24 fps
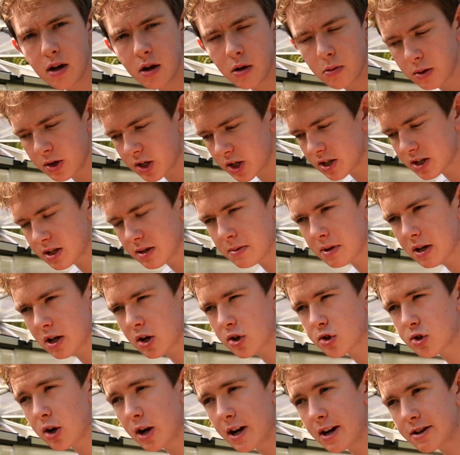which is something I
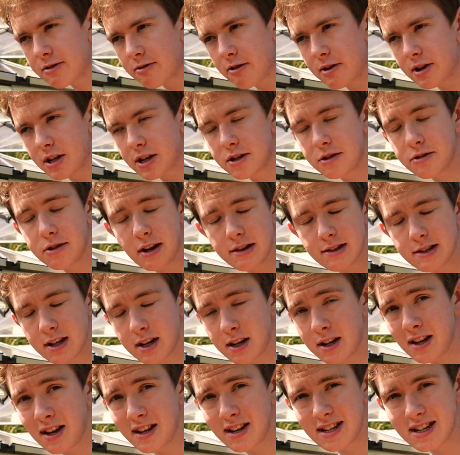tried growing in
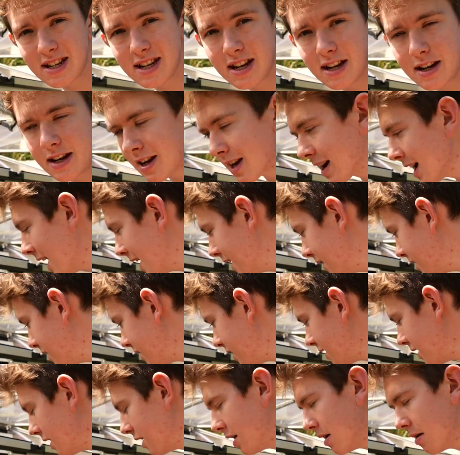2019 again,
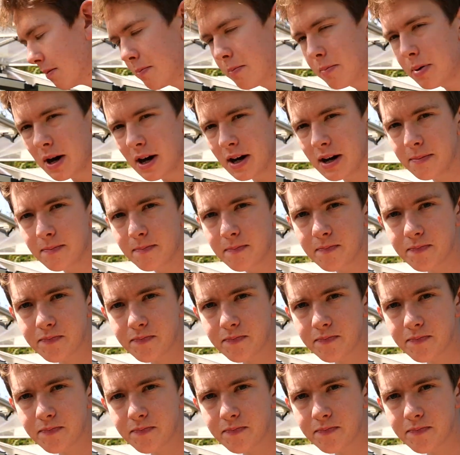but